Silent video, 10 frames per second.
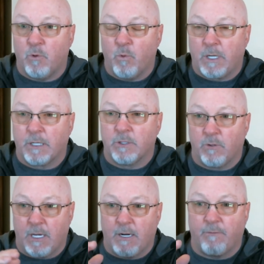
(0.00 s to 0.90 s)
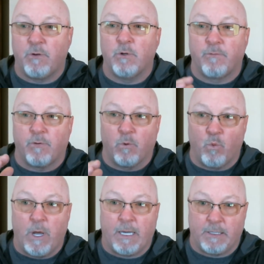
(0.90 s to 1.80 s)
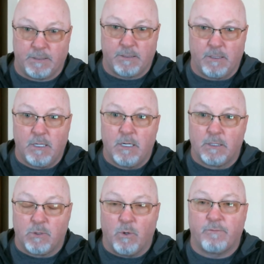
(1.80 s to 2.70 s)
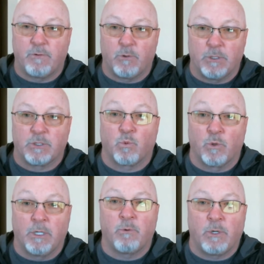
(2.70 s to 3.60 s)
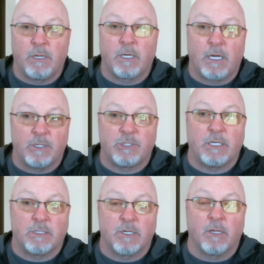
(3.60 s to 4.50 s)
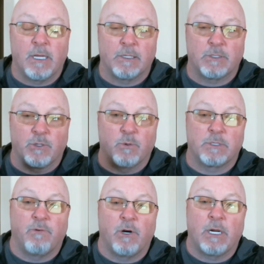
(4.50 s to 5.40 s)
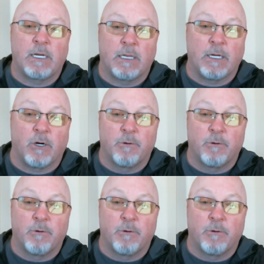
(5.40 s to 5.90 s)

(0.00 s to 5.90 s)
We can do that a few different ways. So we'll have to just really read the cut sheets on that so it's very clear.